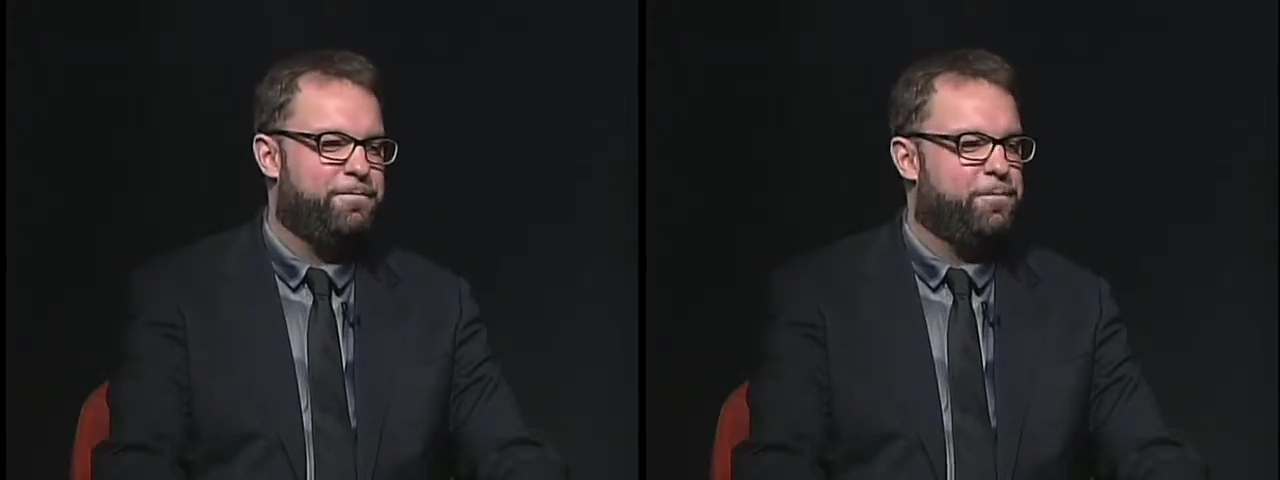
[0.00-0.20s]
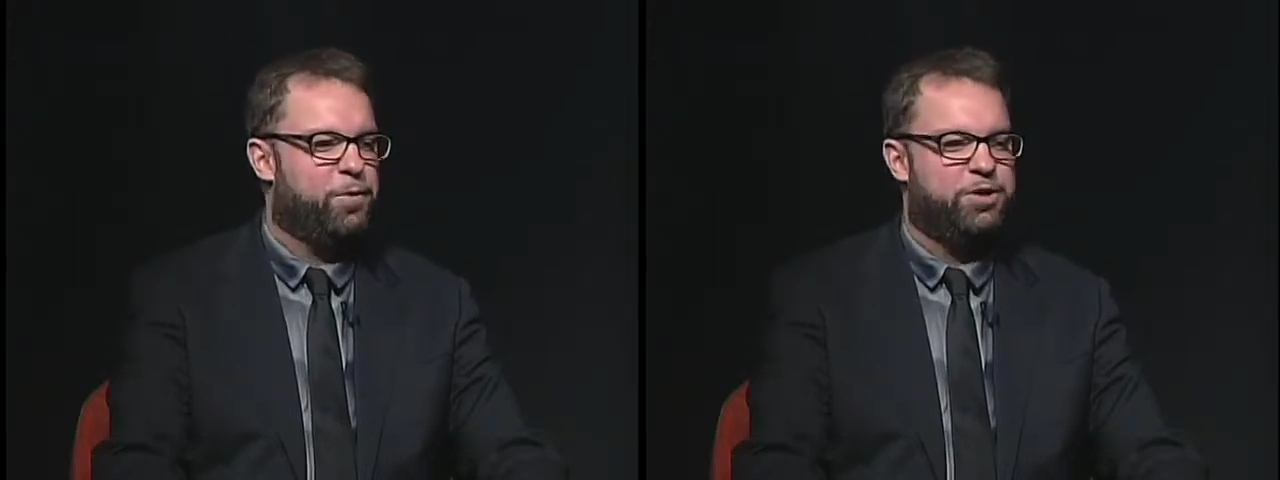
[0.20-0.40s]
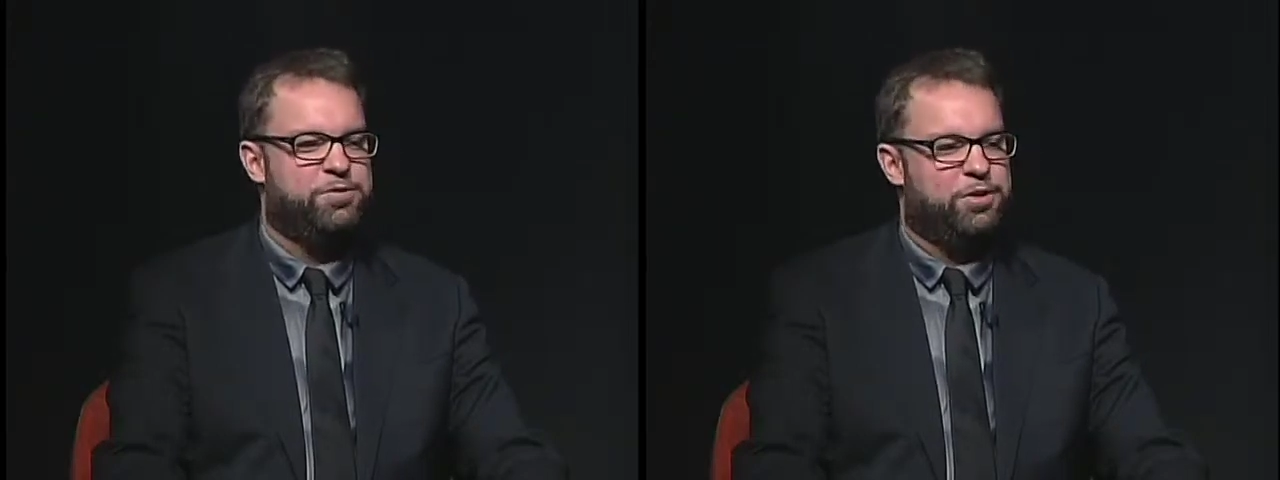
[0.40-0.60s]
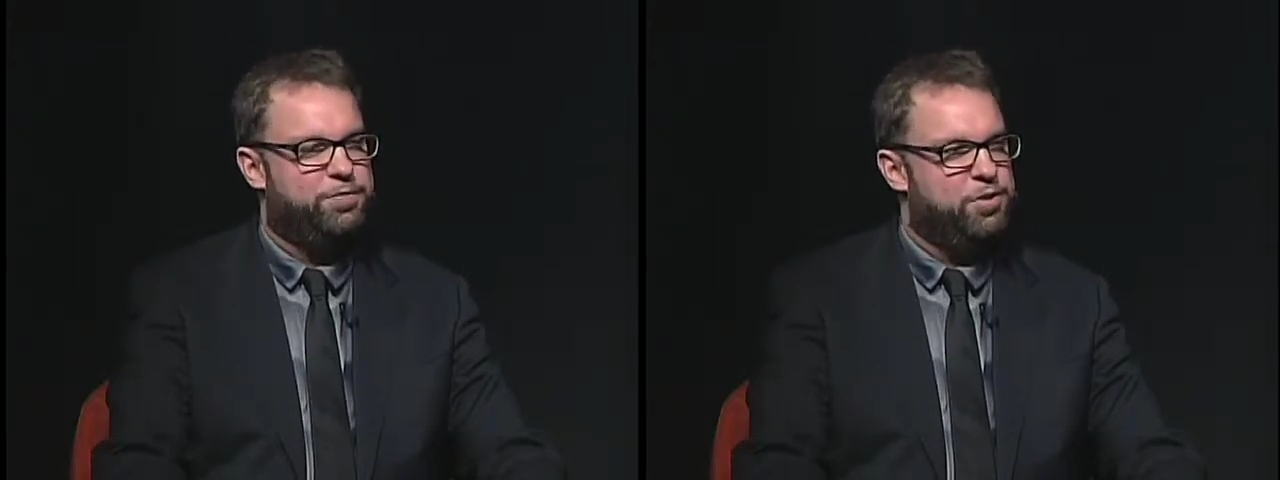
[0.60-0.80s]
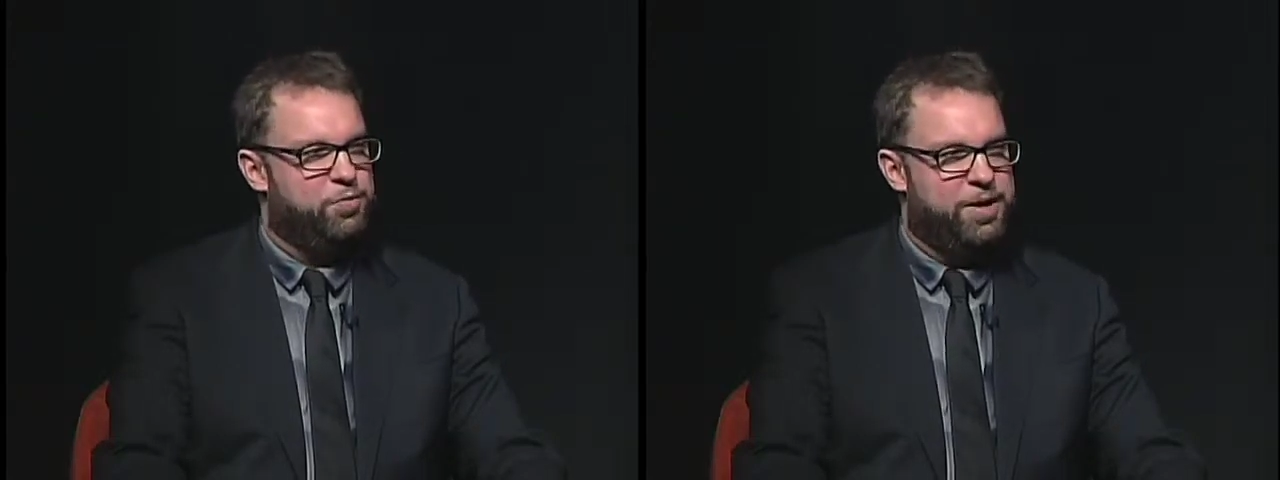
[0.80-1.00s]
worked for a
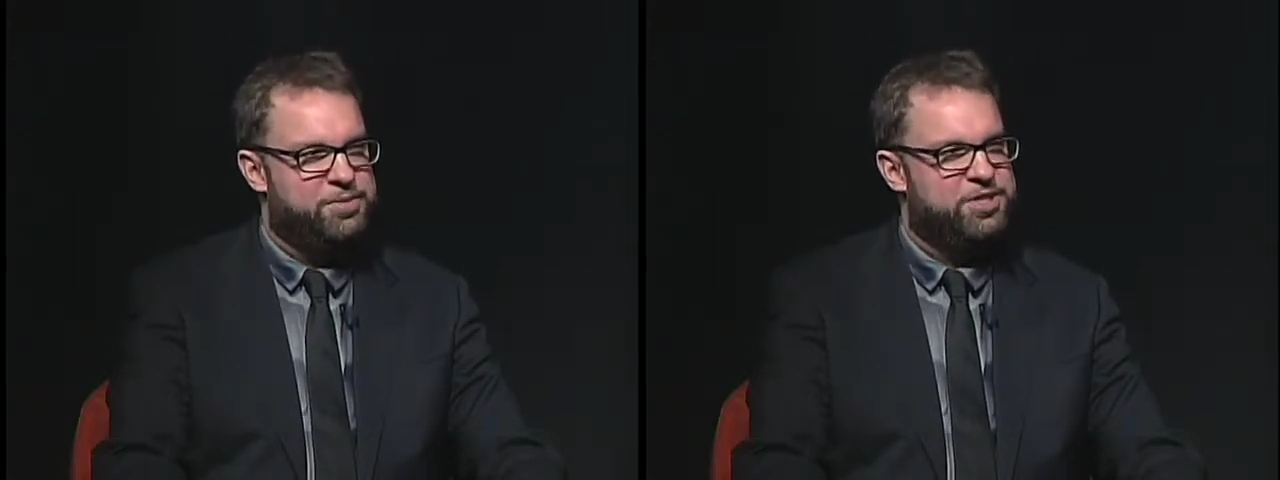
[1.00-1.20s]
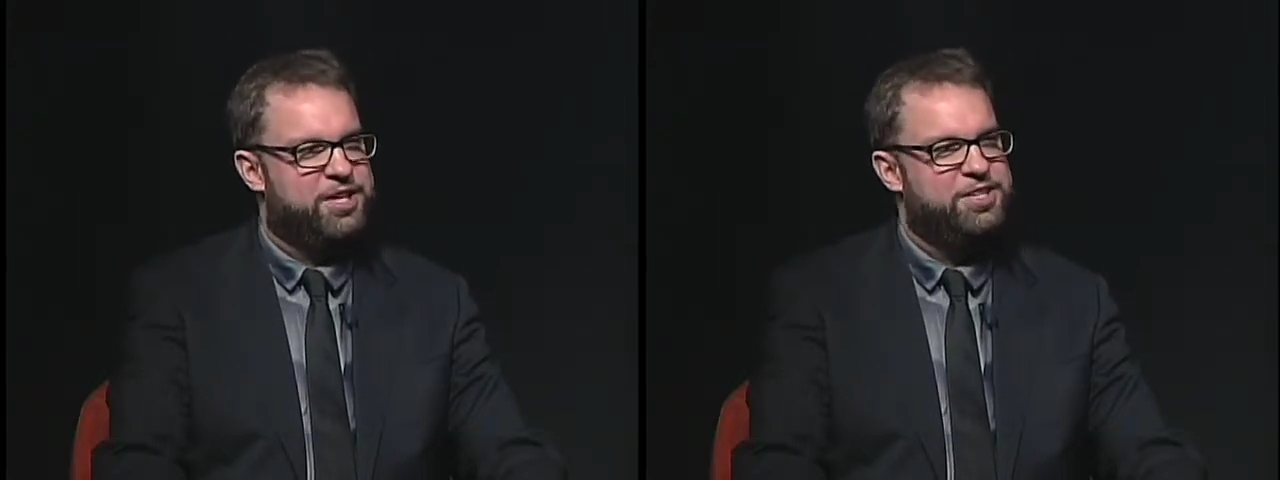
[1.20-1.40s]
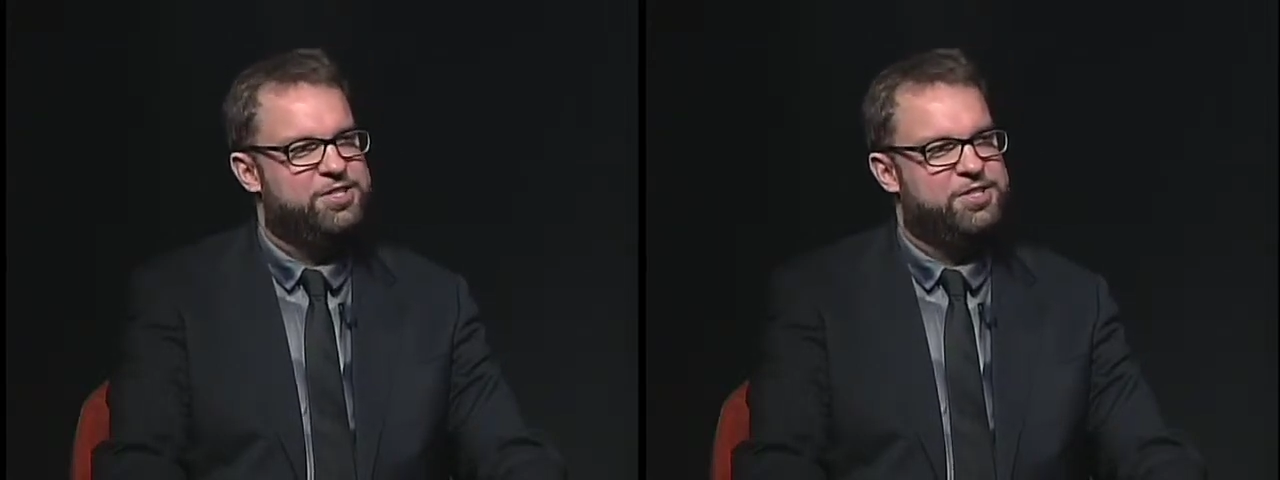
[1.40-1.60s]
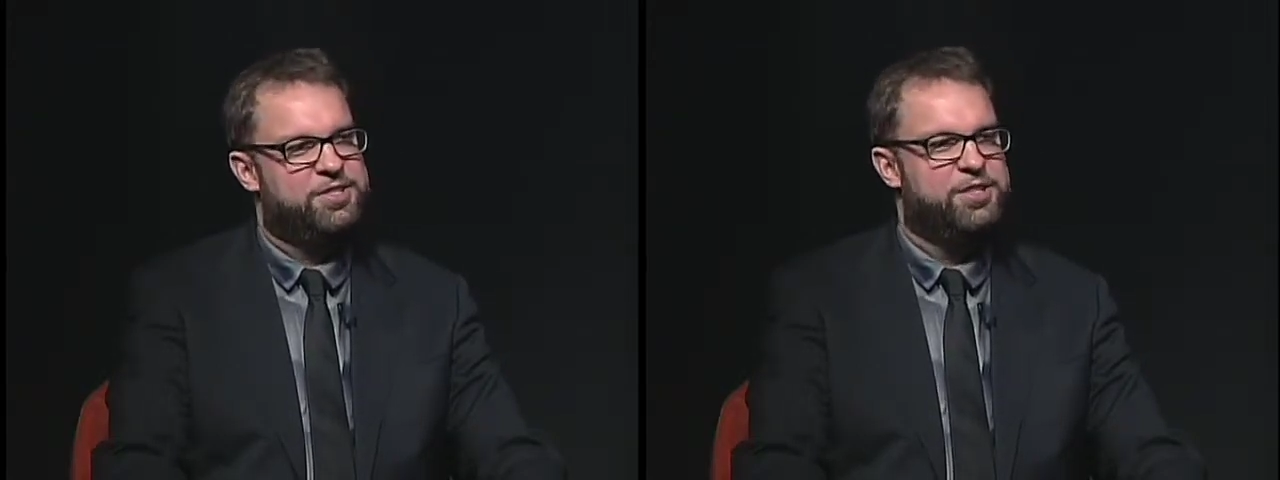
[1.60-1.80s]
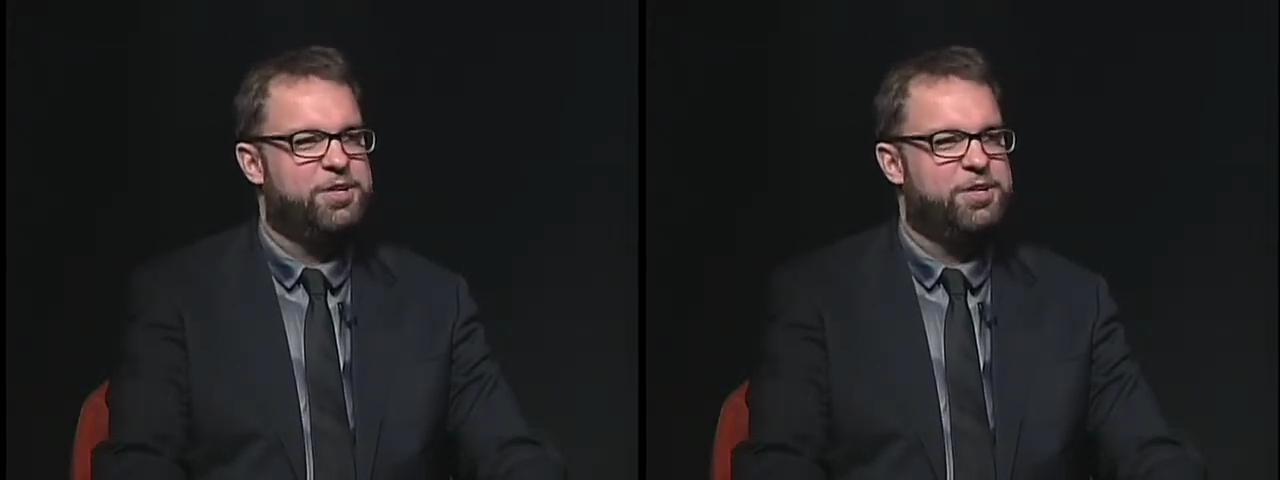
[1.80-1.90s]
few websites,